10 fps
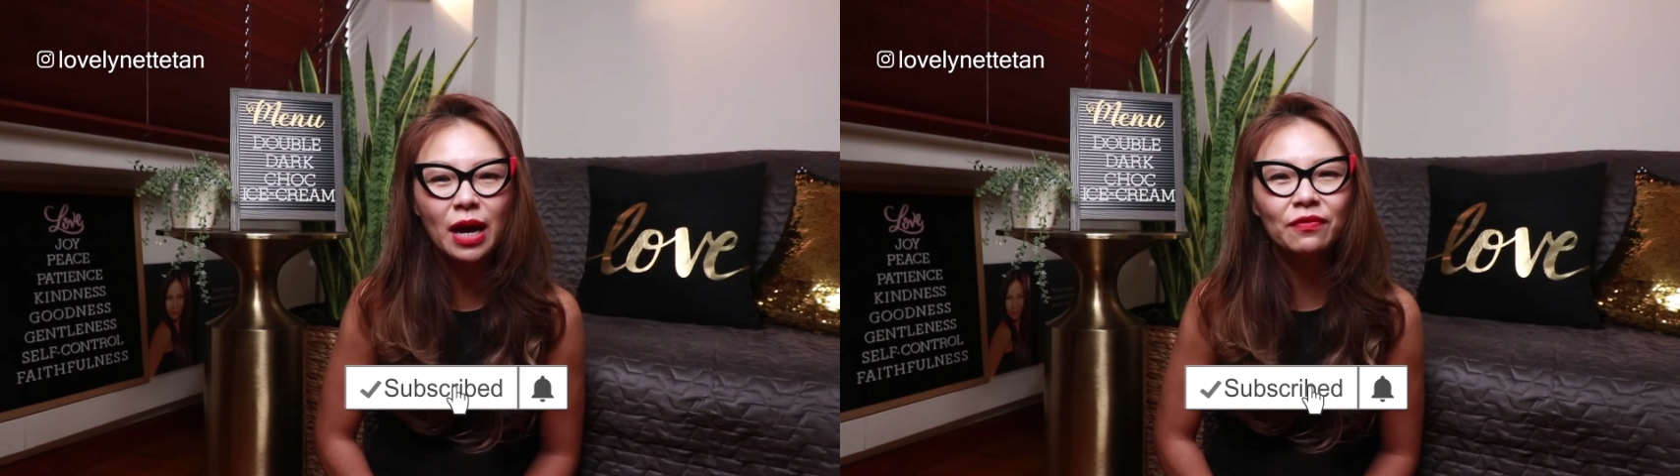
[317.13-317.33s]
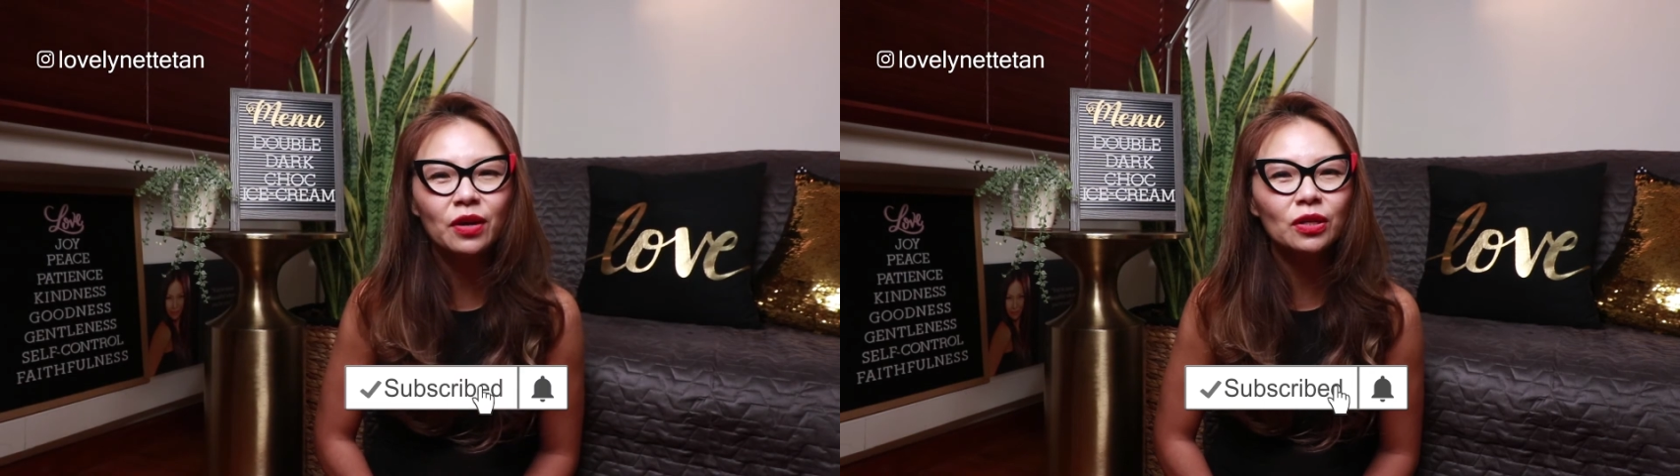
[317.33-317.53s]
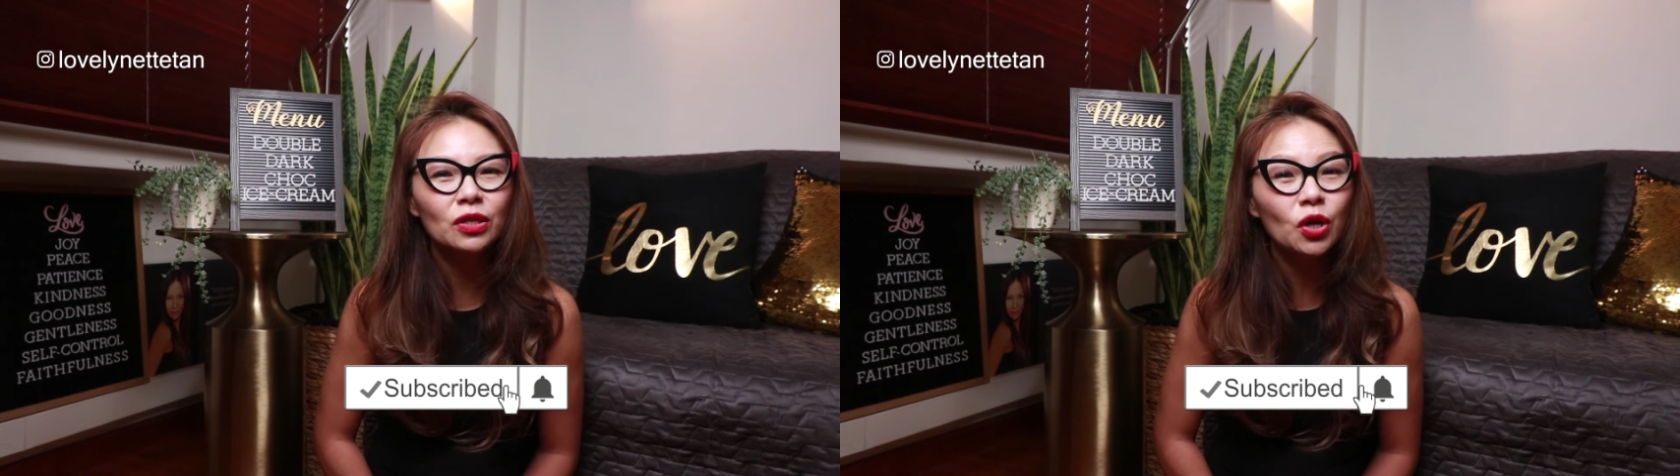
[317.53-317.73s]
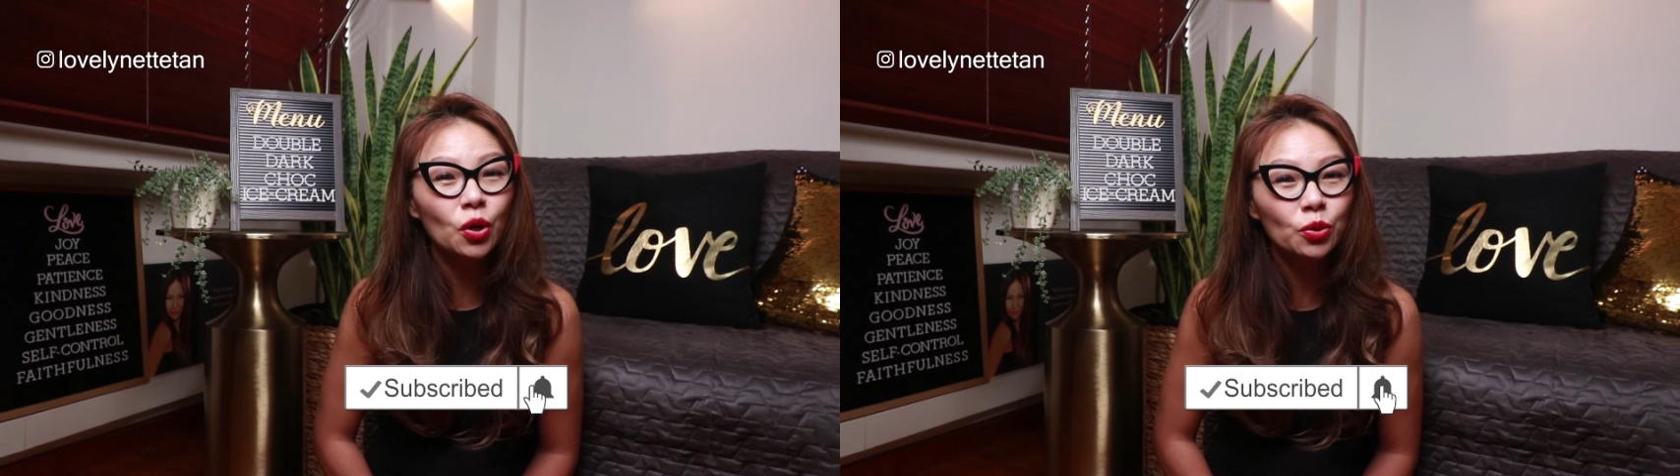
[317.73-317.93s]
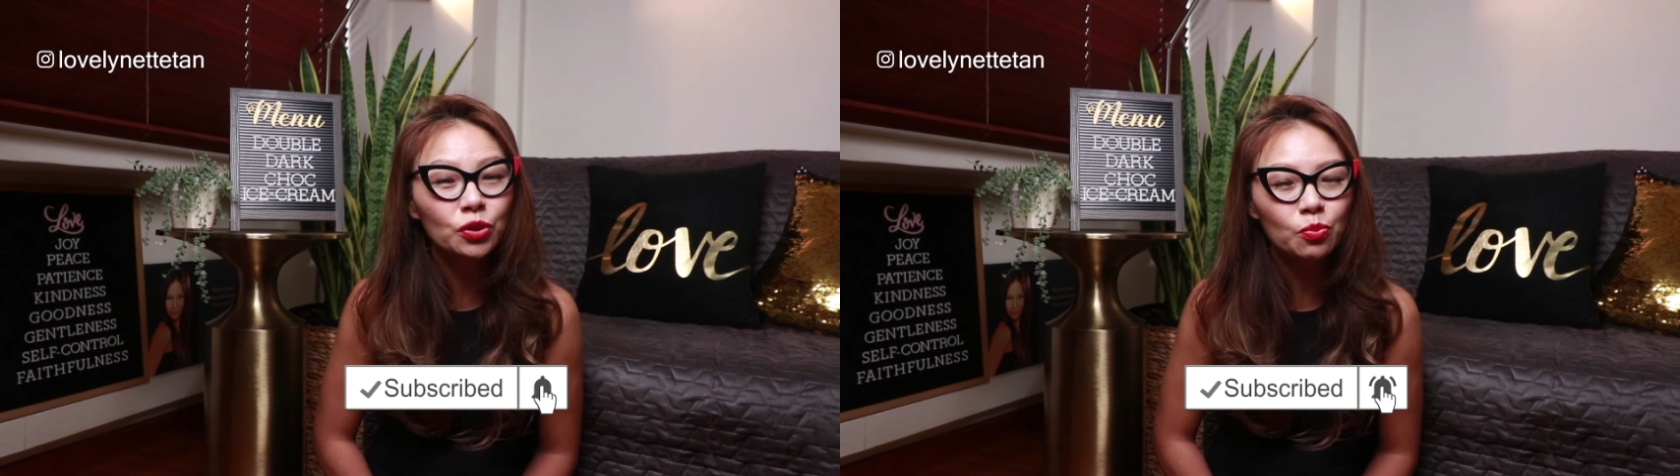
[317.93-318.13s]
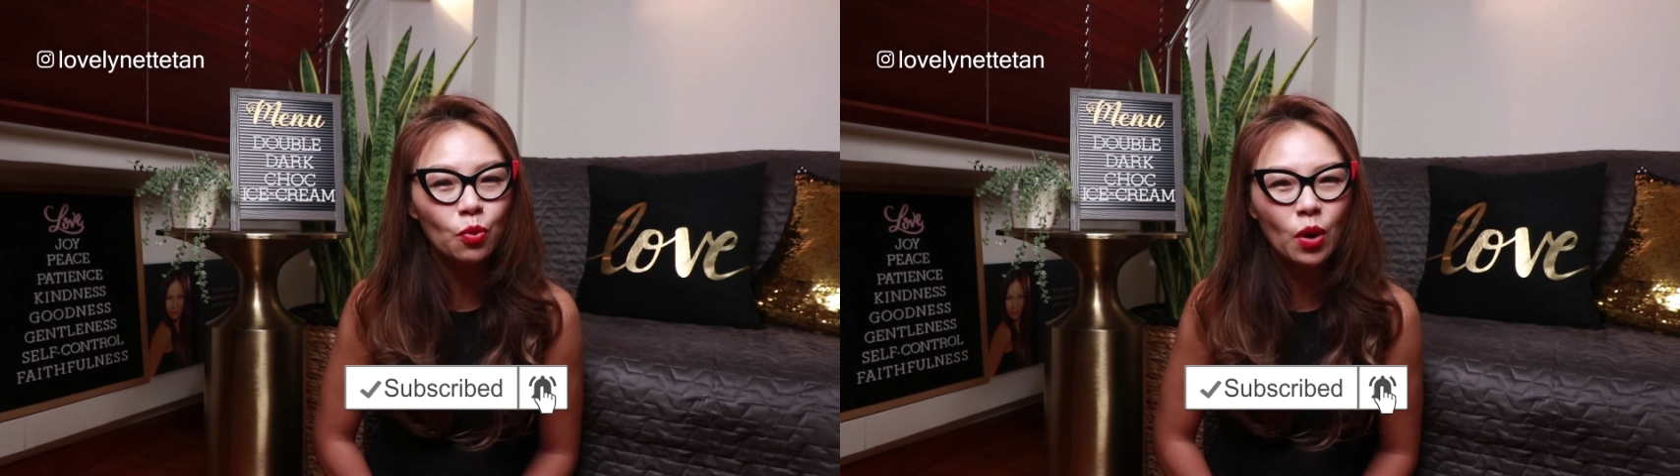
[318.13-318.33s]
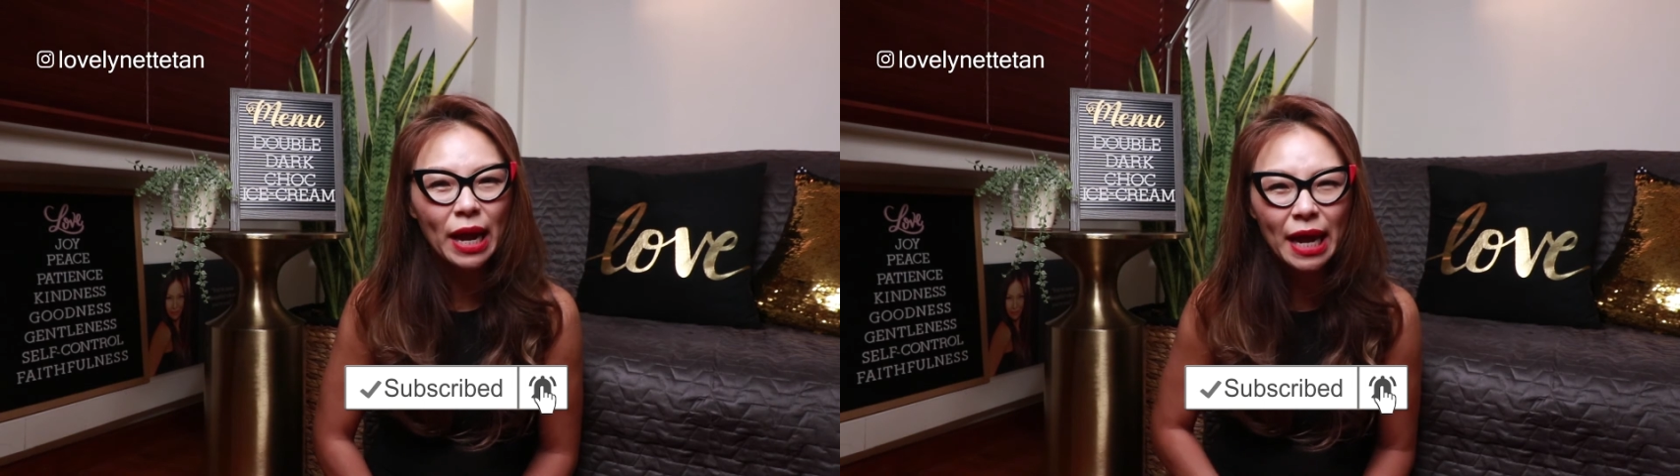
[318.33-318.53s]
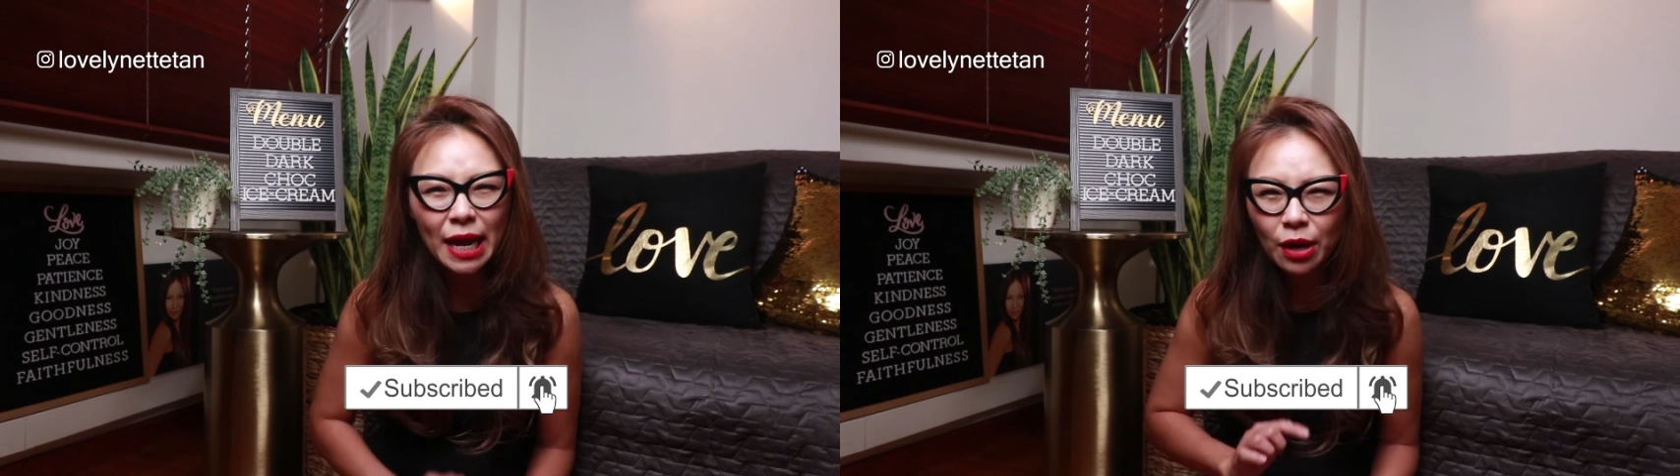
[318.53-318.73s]
I've got loads more
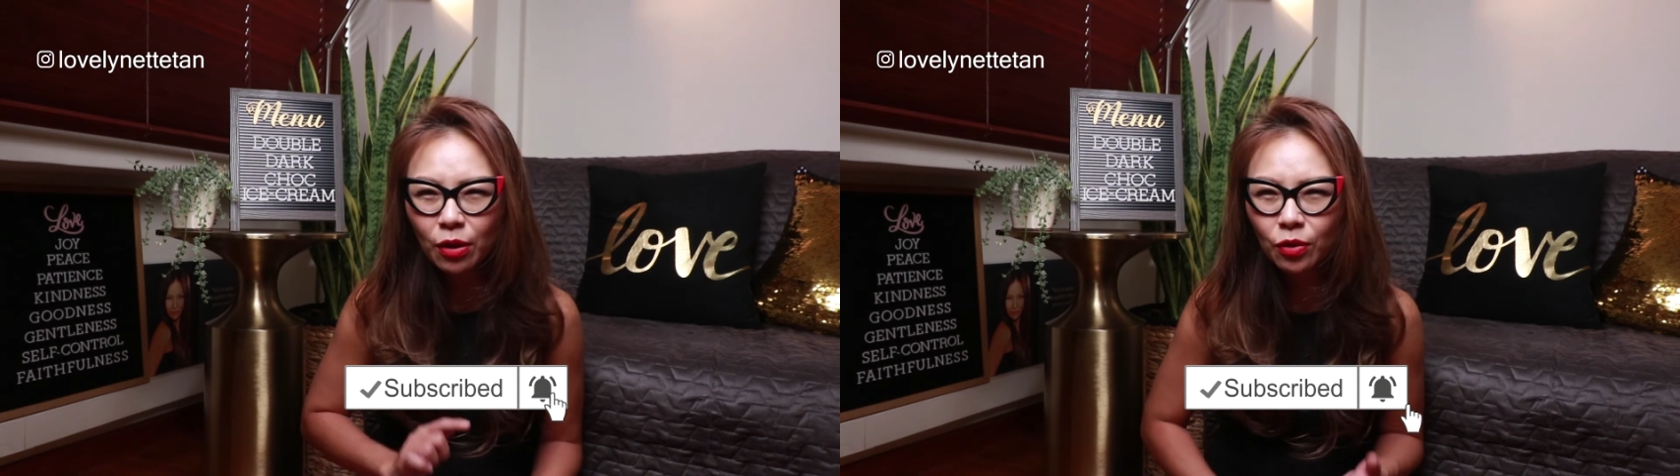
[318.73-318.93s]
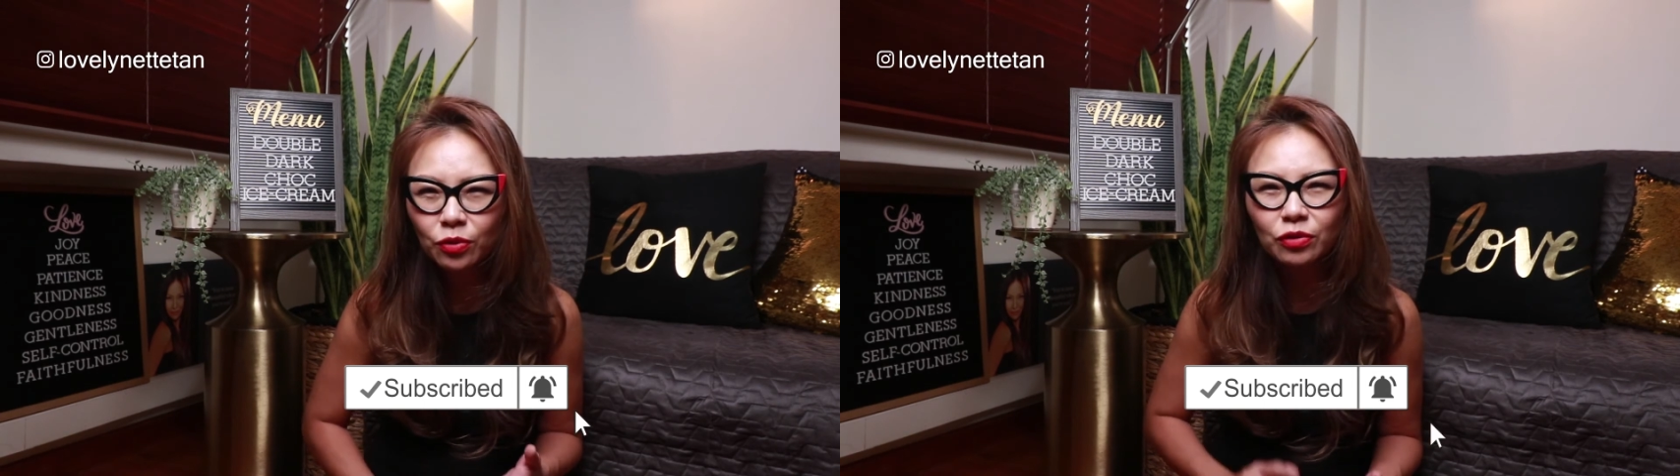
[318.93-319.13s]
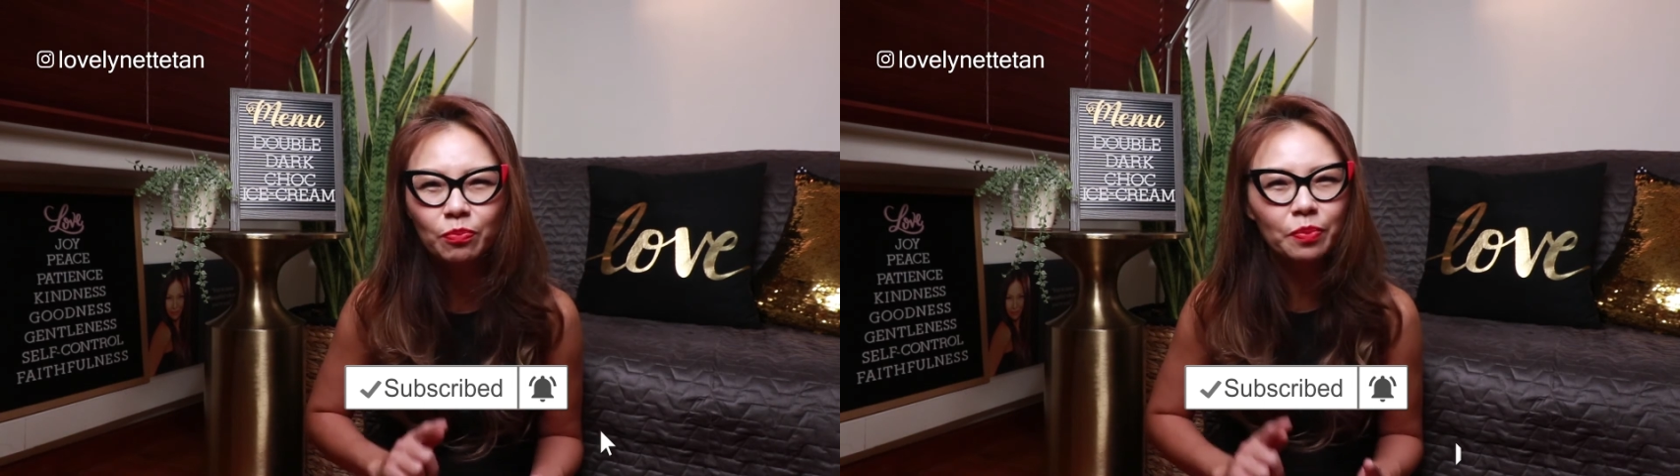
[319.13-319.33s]
health,